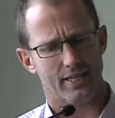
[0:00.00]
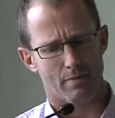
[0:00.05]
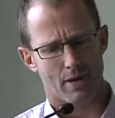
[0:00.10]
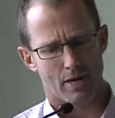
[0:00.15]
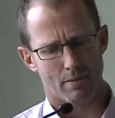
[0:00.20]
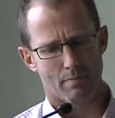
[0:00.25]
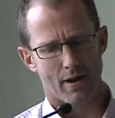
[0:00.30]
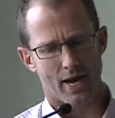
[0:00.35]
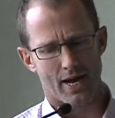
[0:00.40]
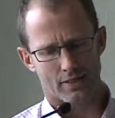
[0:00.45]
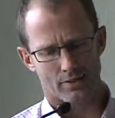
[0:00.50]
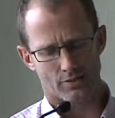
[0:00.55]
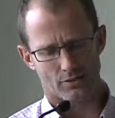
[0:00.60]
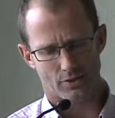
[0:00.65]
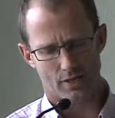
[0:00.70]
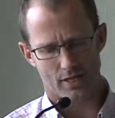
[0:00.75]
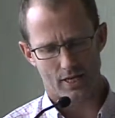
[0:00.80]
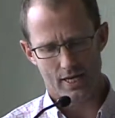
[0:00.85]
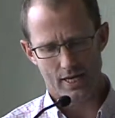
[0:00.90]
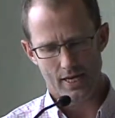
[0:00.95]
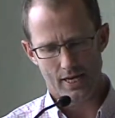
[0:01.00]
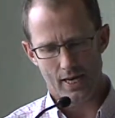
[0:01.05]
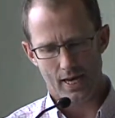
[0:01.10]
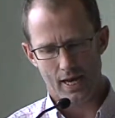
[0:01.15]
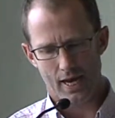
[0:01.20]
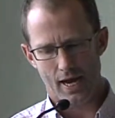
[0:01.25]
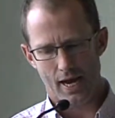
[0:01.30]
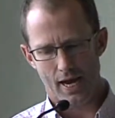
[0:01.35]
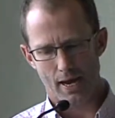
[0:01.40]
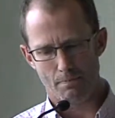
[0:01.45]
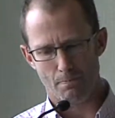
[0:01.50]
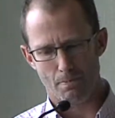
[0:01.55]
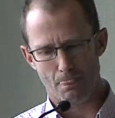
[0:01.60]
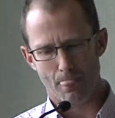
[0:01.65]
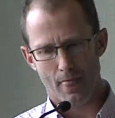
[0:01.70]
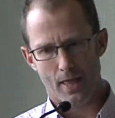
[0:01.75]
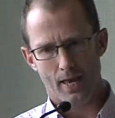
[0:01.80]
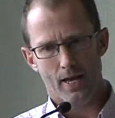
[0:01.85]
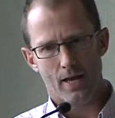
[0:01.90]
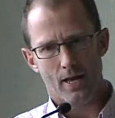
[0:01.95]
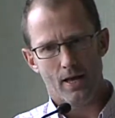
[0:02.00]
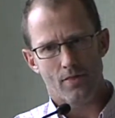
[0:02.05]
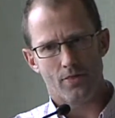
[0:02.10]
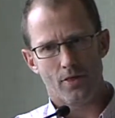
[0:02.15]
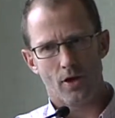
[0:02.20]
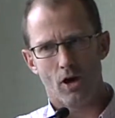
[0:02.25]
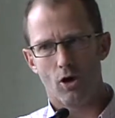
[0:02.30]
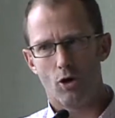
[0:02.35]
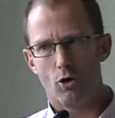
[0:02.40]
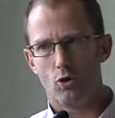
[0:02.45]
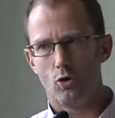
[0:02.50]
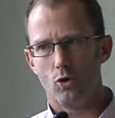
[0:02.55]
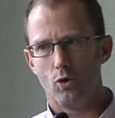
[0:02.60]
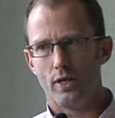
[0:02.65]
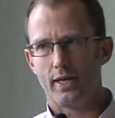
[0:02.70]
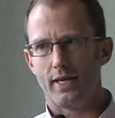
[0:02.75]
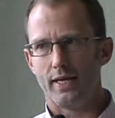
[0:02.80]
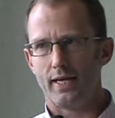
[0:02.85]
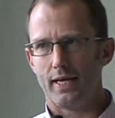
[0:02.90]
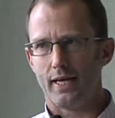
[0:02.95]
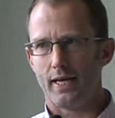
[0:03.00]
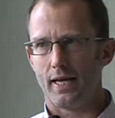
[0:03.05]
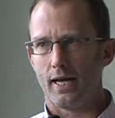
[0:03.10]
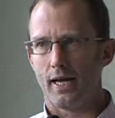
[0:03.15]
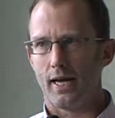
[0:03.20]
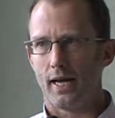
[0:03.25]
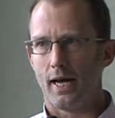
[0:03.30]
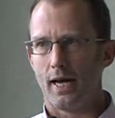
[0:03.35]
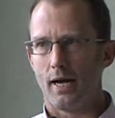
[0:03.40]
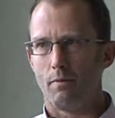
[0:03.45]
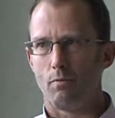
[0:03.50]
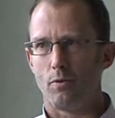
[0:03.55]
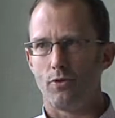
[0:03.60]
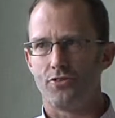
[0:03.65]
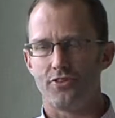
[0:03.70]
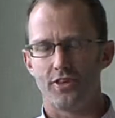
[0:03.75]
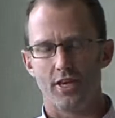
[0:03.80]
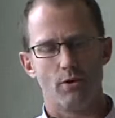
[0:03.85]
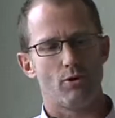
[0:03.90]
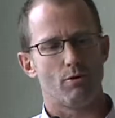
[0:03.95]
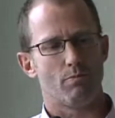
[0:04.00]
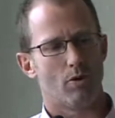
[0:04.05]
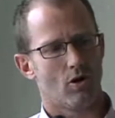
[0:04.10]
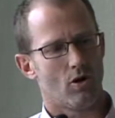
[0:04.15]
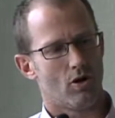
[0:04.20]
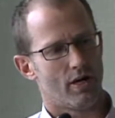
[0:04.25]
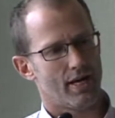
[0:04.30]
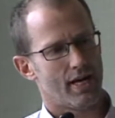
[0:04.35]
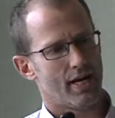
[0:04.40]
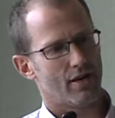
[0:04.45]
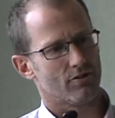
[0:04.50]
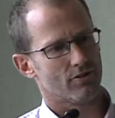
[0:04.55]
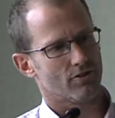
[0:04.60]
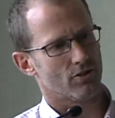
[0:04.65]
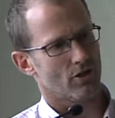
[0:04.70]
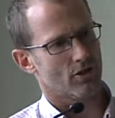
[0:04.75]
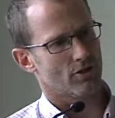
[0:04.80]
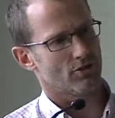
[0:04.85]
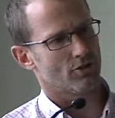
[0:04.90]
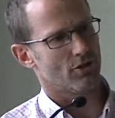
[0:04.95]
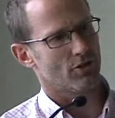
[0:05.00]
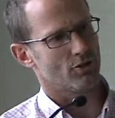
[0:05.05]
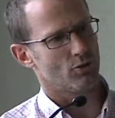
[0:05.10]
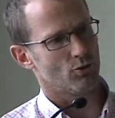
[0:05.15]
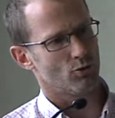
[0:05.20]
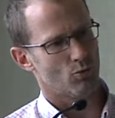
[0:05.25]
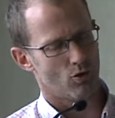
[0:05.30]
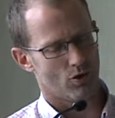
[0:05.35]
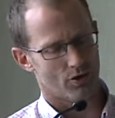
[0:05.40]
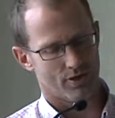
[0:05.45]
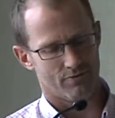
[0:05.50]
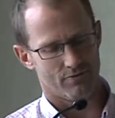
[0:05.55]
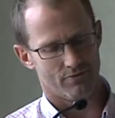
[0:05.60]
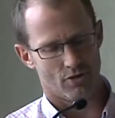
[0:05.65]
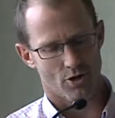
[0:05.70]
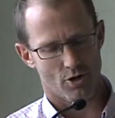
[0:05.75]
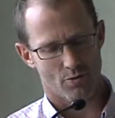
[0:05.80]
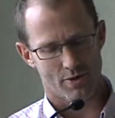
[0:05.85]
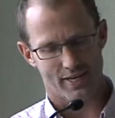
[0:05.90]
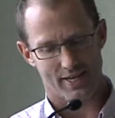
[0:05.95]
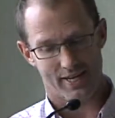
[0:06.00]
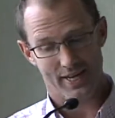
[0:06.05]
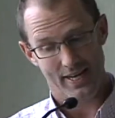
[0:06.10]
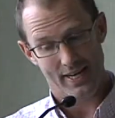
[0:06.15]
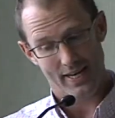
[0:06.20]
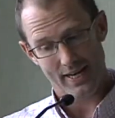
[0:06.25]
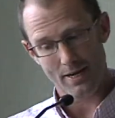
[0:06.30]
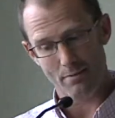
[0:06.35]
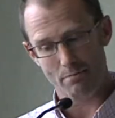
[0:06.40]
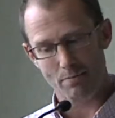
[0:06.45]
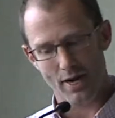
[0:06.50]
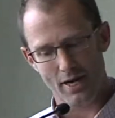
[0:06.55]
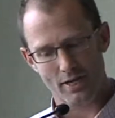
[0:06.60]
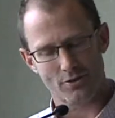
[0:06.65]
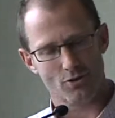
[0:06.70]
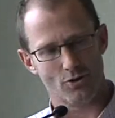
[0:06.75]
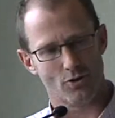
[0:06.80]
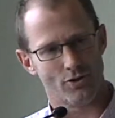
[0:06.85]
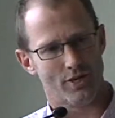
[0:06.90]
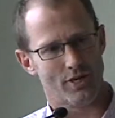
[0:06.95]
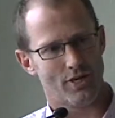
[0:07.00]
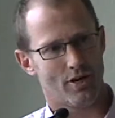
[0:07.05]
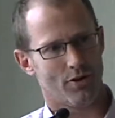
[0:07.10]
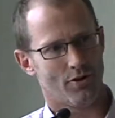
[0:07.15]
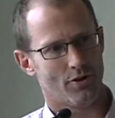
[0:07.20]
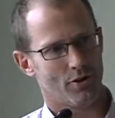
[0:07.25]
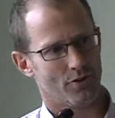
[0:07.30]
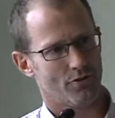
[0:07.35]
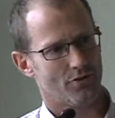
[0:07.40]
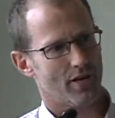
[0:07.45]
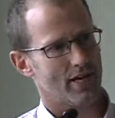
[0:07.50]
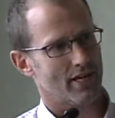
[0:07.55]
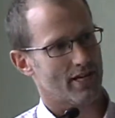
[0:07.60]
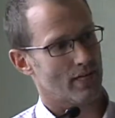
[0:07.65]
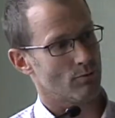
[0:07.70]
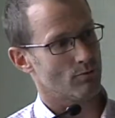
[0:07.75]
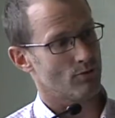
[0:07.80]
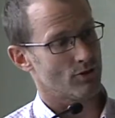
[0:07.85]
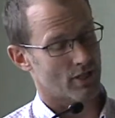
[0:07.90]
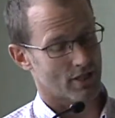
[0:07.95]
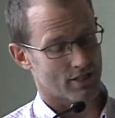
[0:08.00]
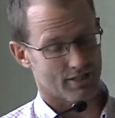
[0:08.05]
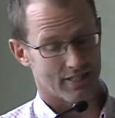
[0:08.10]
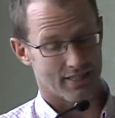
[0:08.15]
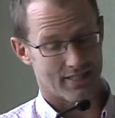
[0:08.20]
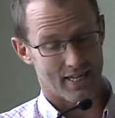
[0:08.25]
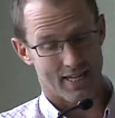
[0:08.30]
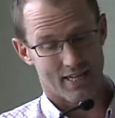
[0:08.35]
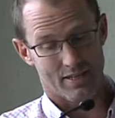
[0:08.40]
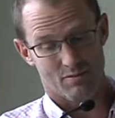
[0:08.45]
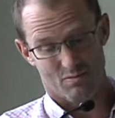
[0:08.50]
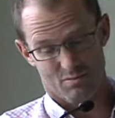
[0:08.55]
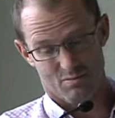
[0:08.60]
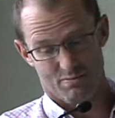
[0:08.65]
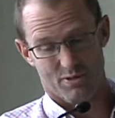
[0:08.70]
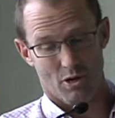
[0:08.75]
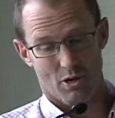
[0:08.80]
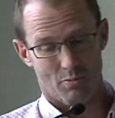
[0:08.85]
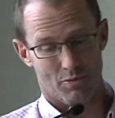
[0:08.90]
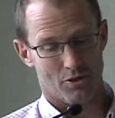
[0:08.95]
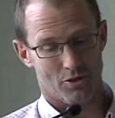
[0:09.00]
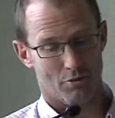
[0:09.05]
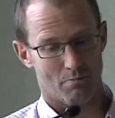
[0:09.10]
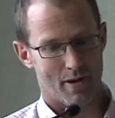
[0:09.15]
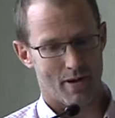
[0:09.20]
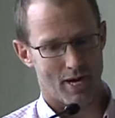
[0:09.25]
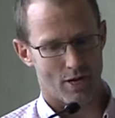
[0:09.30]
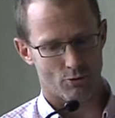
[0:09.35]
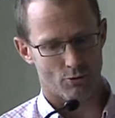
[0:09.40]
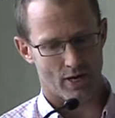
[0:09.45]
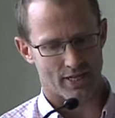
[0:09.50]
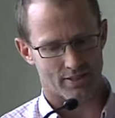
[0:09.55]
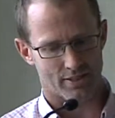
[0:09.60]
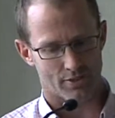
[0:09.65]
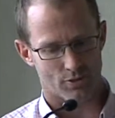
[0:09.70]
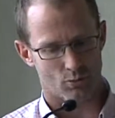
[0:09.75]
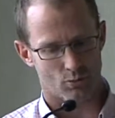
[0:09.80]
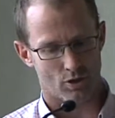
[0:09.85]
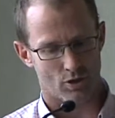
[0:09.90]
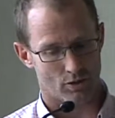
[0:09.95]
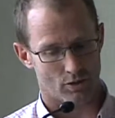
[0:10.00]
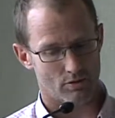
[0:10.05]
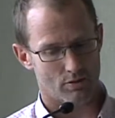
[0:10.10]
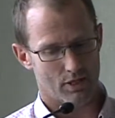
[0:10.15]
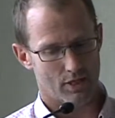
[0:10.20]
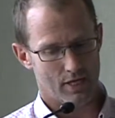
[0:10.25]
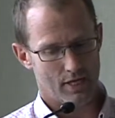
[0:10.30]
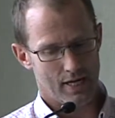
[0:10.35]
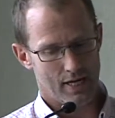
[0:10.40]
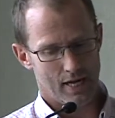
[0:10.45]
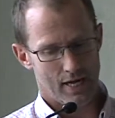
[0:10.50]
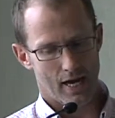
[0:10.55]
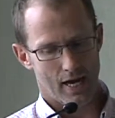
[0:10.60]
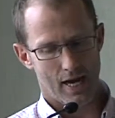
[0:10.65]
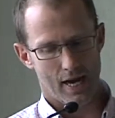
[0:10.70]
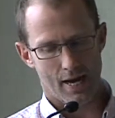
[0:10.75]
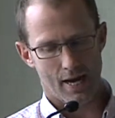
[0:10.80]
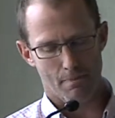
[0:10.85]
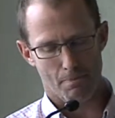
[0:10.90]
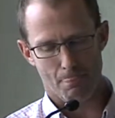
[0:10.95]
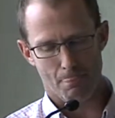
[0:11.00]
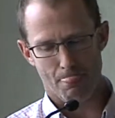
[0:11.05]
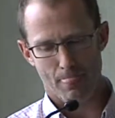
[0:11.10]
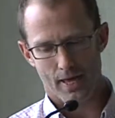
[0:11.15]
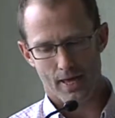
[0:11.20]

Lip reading: among males. The whole theory behind how the psychosocial work environment impacts on health outcomes is actually done predominantly on male rats as well. And